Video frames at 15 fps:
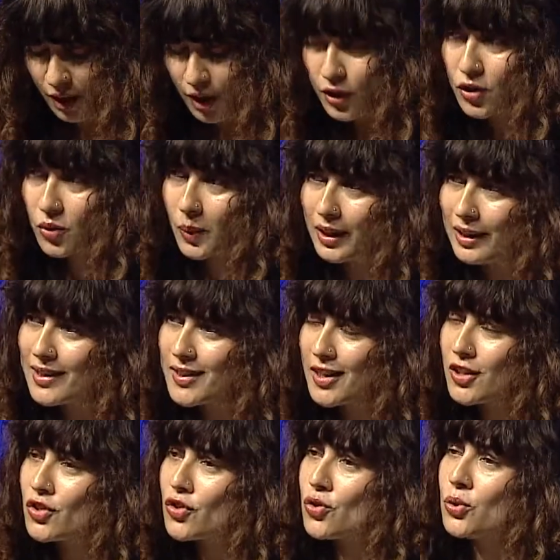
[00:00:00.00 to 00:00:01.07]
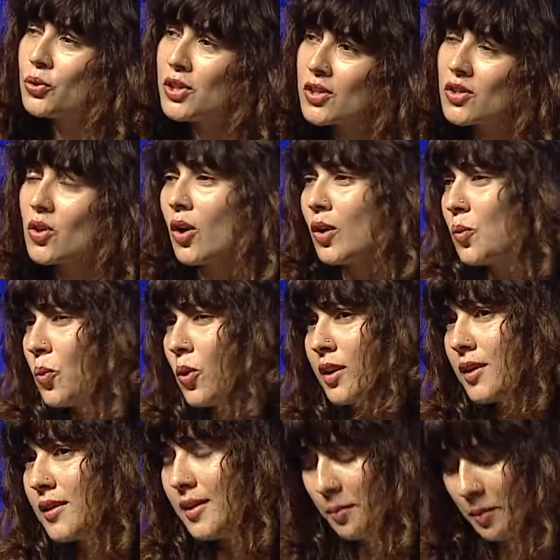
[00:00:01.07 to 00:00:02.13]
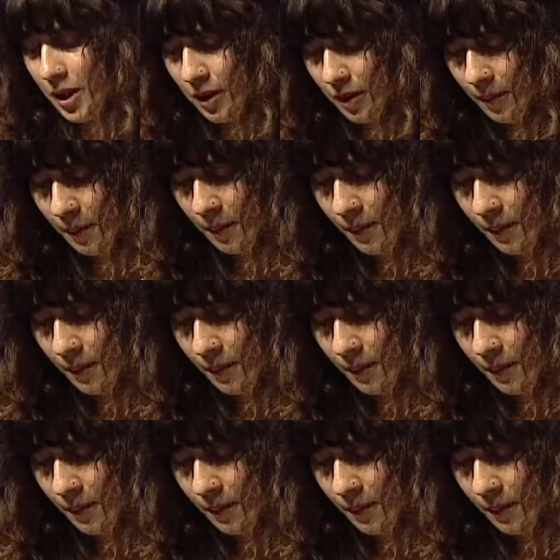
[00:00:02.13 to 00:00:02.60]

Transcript: So when he says, "Truth is God," what does he mean?